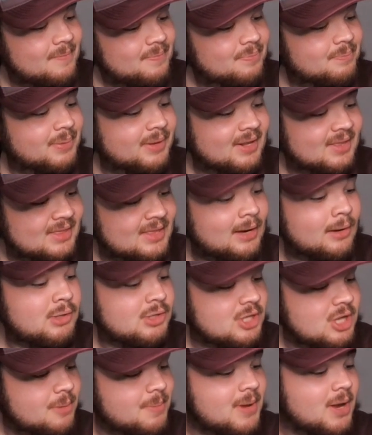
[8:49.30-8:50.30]
But there's
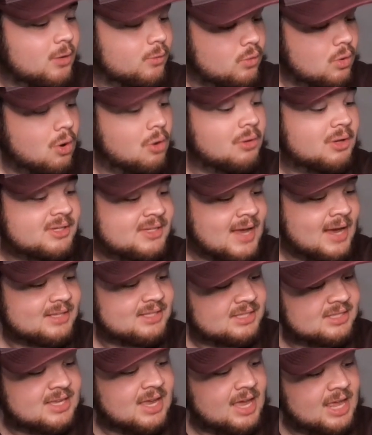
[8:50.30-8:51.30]
going to be a role at
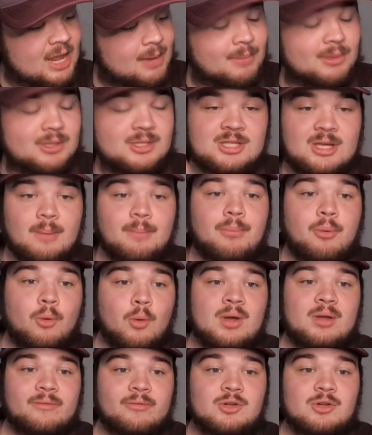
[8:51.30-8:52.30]
Texas A&M at some
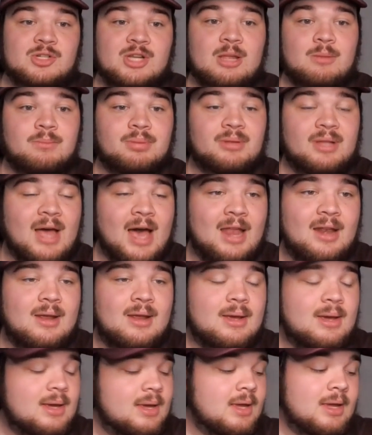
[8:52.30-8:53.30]
point for Jaden Platt.
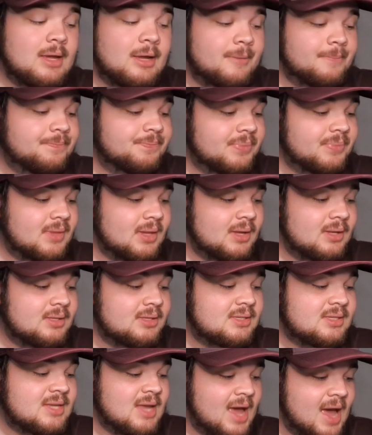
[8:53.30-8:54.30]

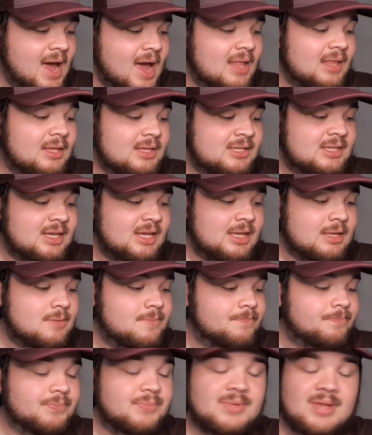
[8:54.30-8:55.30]
Talented,
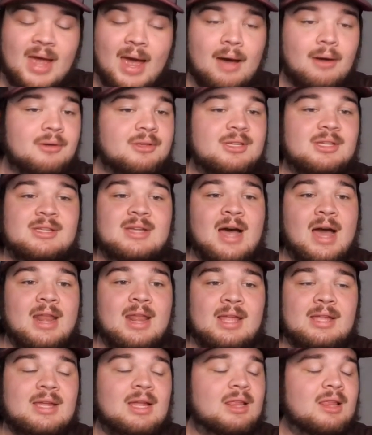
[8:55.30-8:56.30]
talented tight
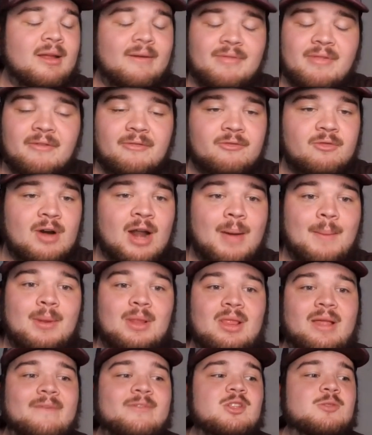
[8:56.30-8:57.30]
end. I love the frame. I
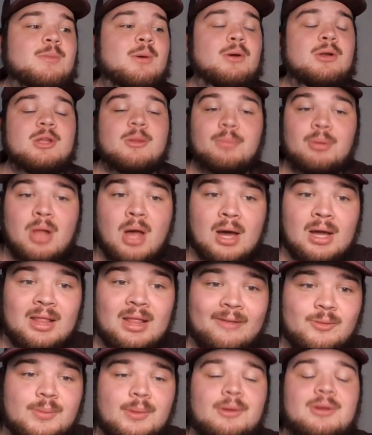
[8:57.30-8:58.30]
love his ability to block. I
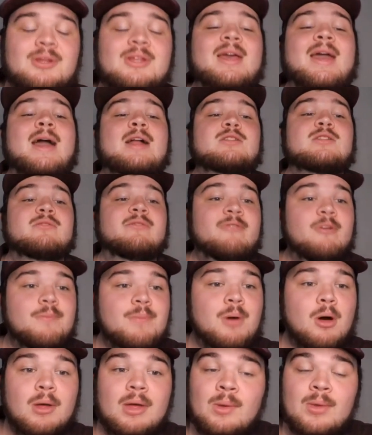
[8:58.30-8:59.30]
love his ability to catch the
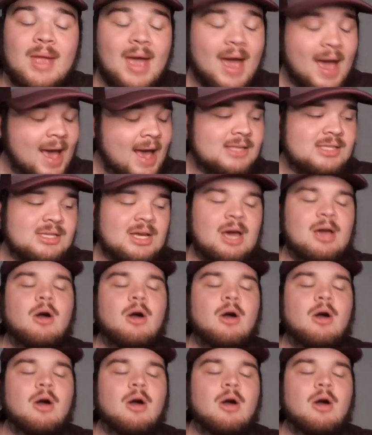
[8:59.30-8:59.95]
football. And as I